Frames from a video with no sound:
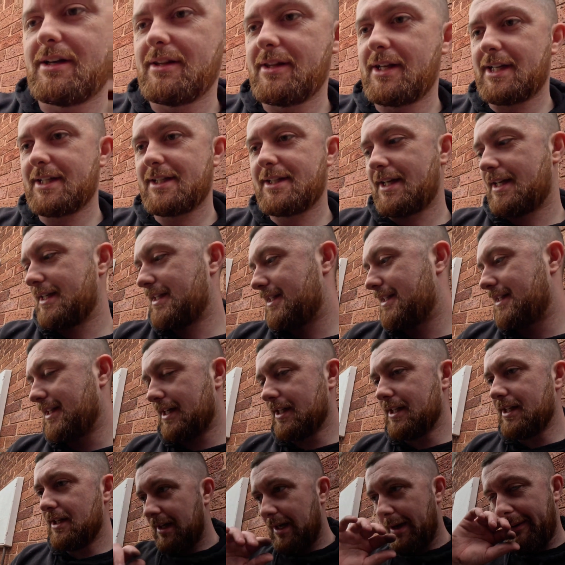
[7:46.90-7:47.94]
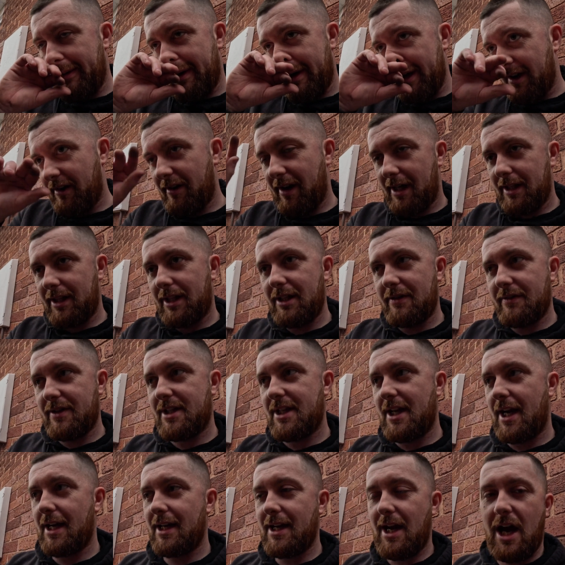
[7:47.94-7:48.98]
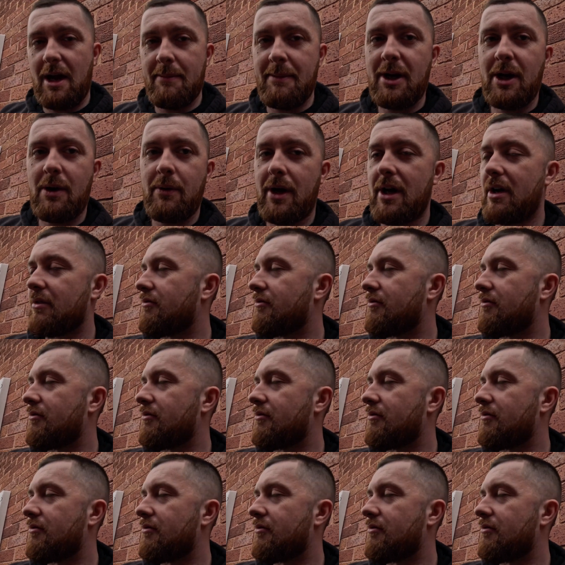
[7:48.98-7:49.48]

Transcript: That side's done. I'm going to crack the other side. I've been quite a